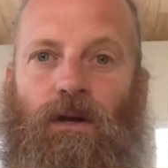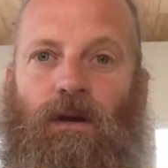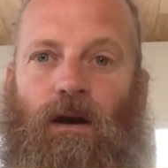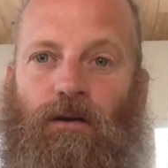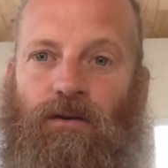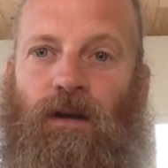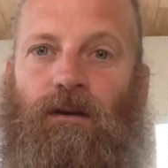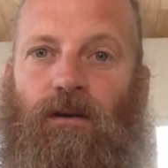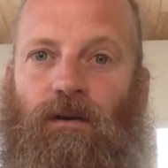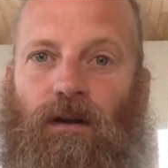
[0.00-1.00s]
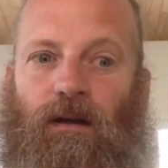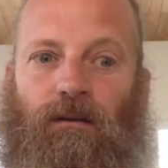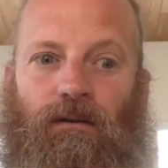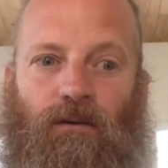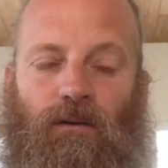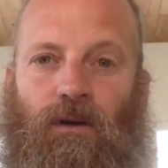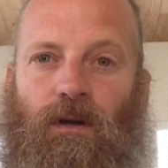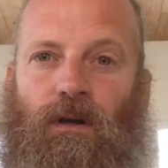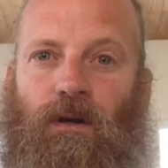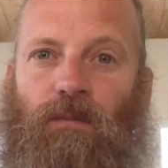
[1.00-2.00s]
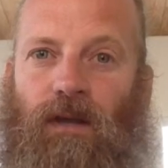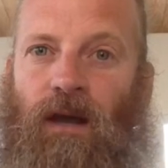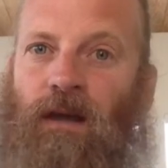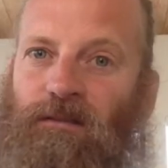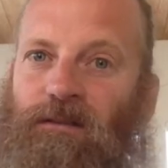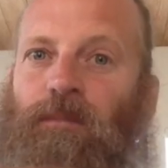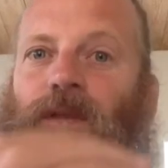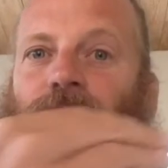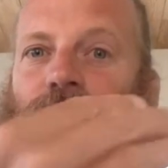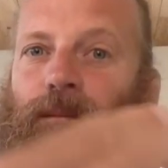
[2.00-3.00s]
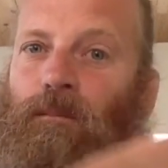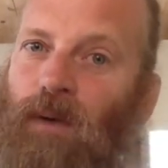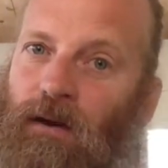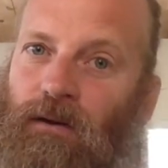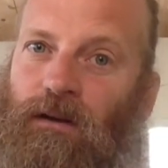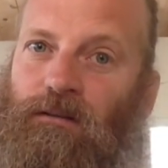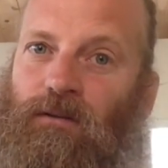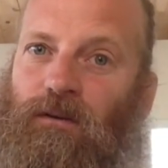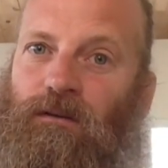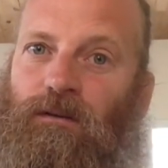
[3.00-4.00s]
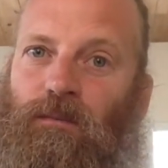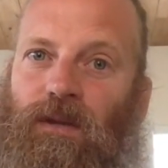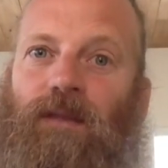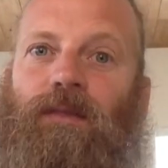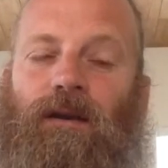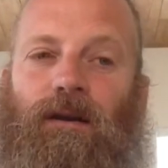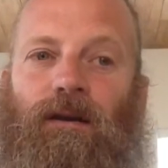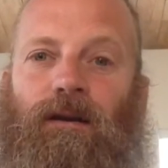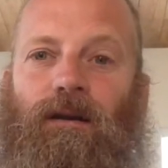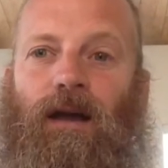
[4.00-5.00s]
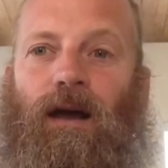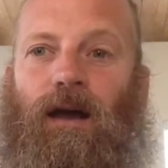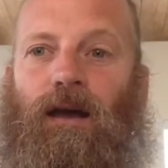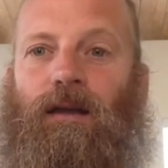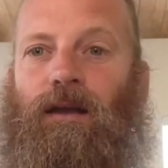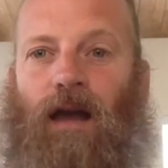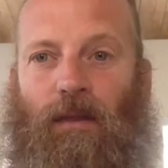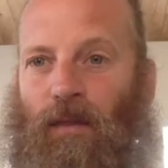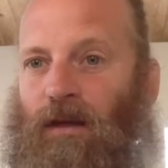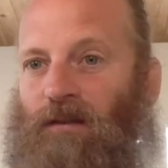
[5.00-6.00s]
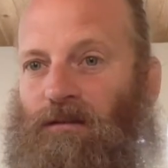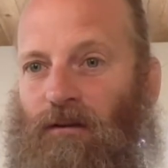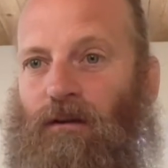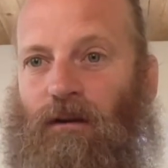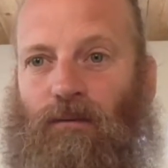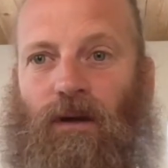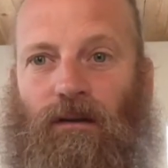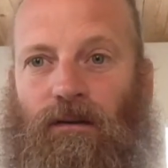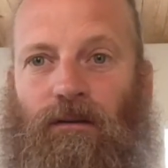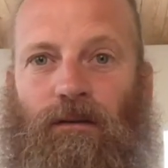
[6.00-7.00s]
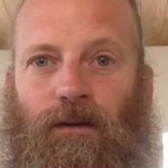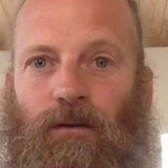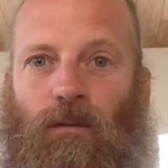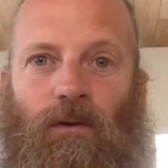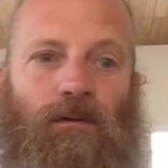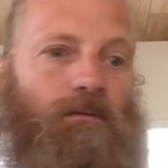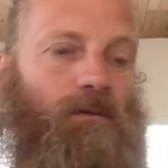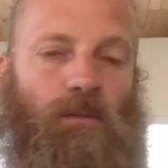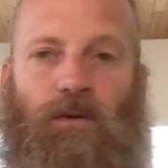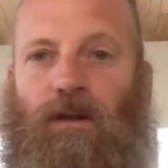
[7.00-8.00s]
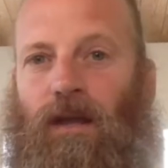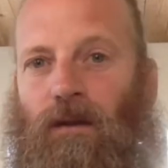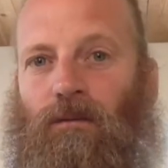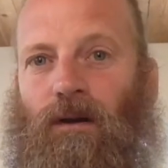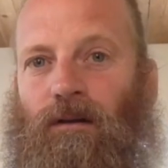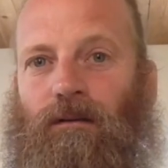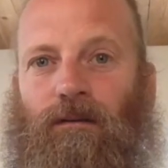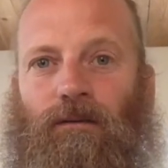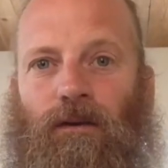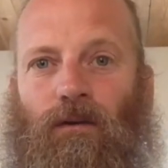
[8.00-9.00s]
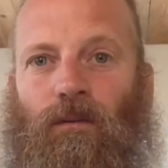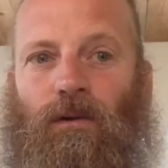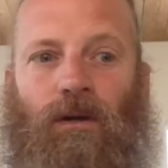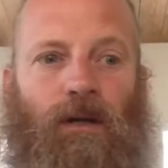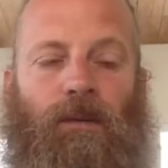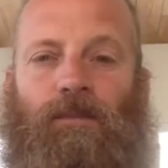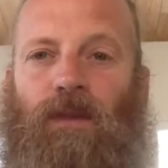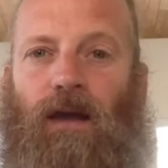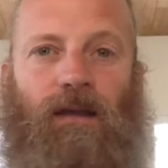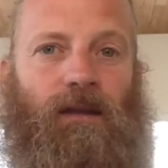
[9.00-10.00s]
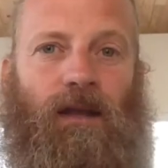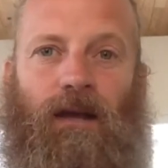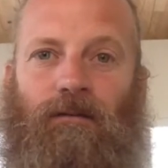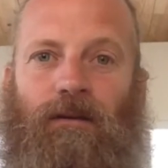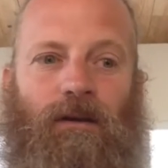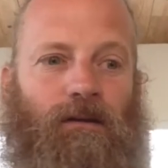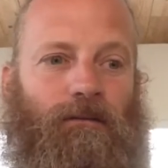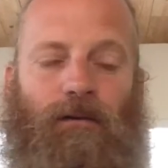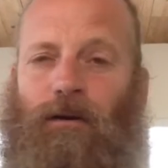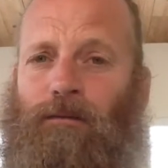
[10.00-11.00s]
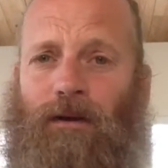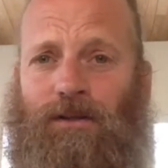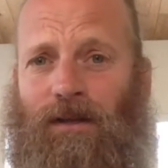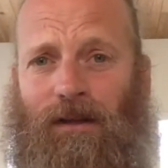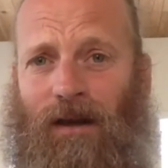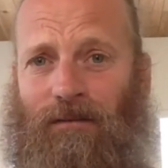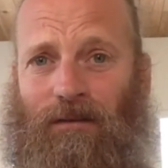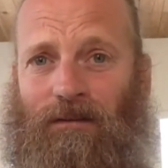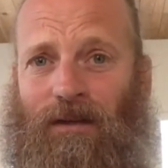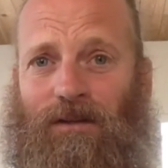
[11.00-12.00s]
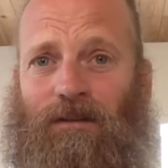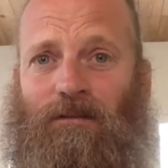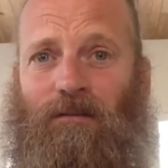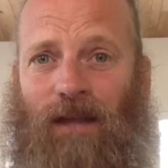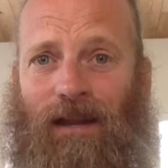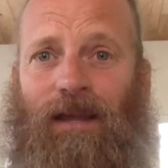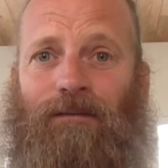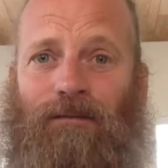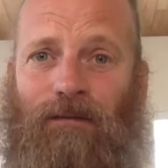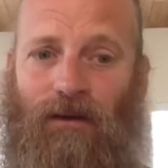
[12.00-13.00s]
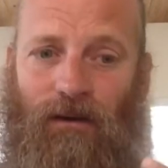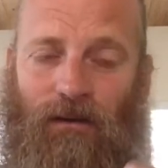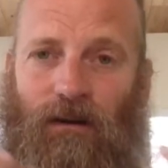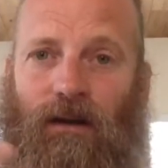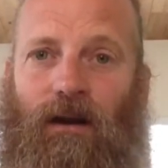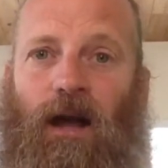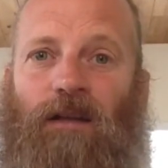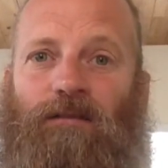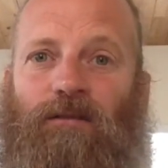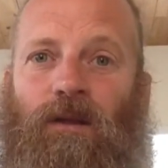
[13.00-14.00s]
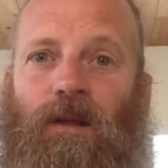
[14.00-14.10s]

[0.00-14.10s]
are trying to hold on to, because something better is going to be there. I think I still look relatively normal, communicate relatively normal. I can have fully functioning conversations, and I have literally lost